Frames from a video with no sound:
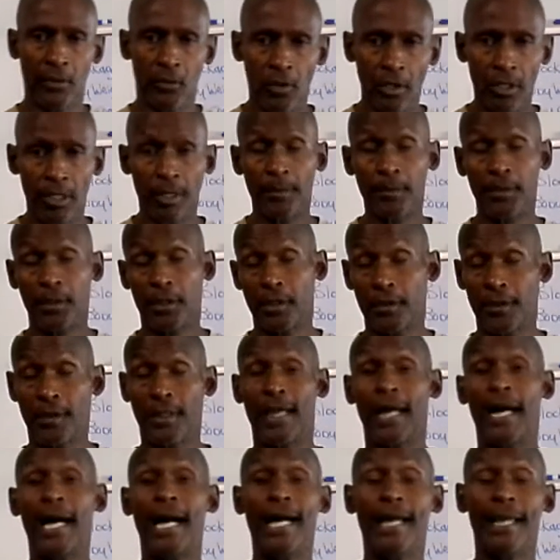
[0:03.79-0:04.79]
Welcome to another
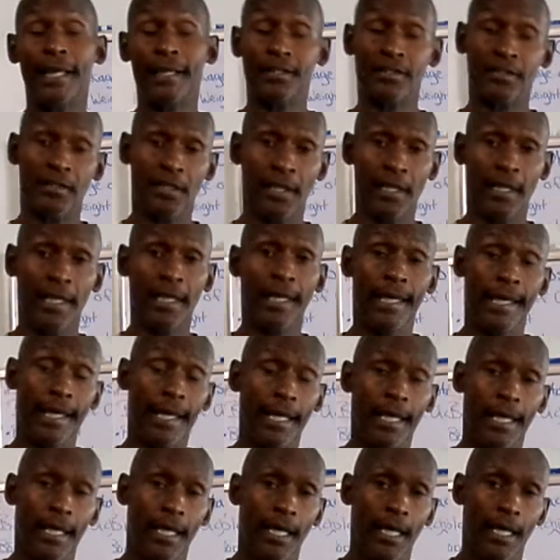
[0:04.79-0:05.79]
IST
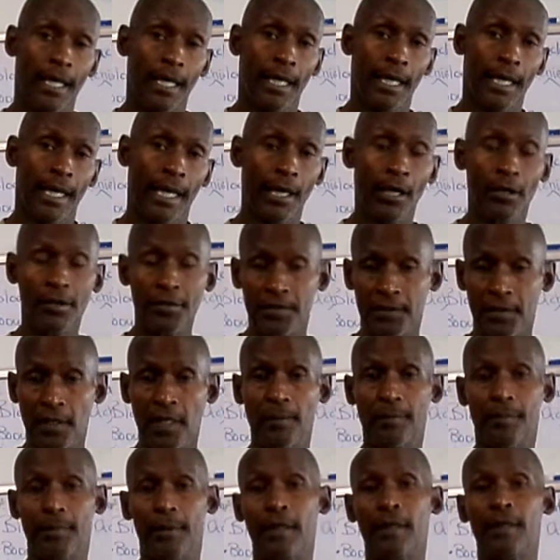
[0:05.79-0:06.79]
Health
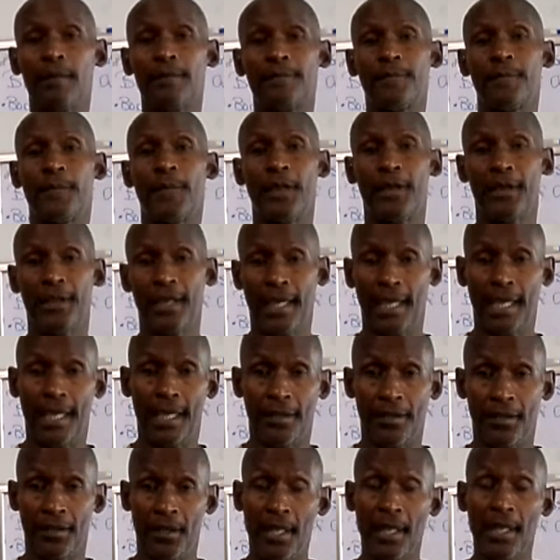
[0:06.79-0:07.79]
Tip of the
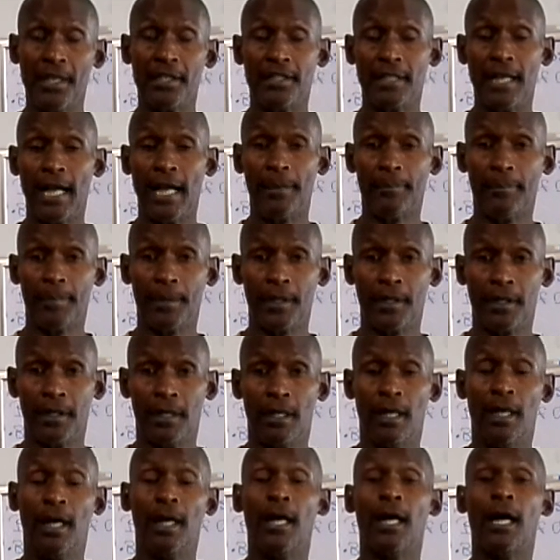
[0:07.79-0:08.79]
Day. Today's topic,
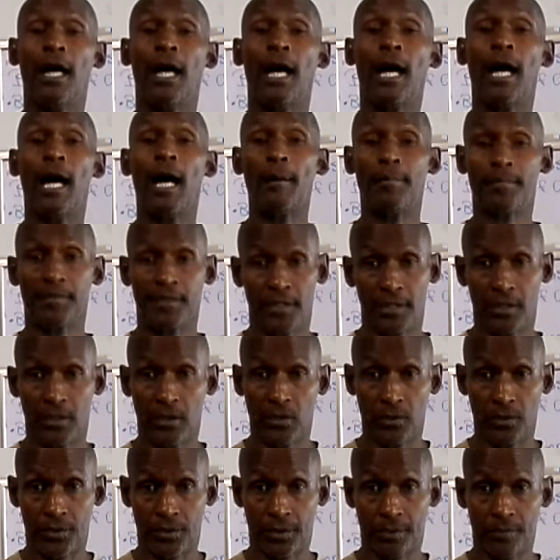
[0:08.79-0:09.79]

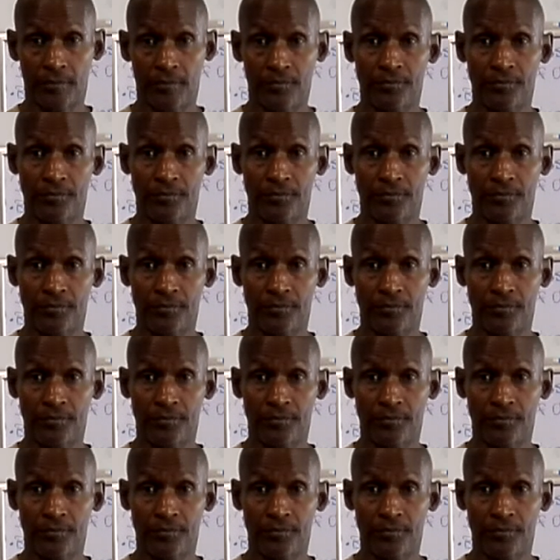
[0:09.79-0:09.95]
obstacles.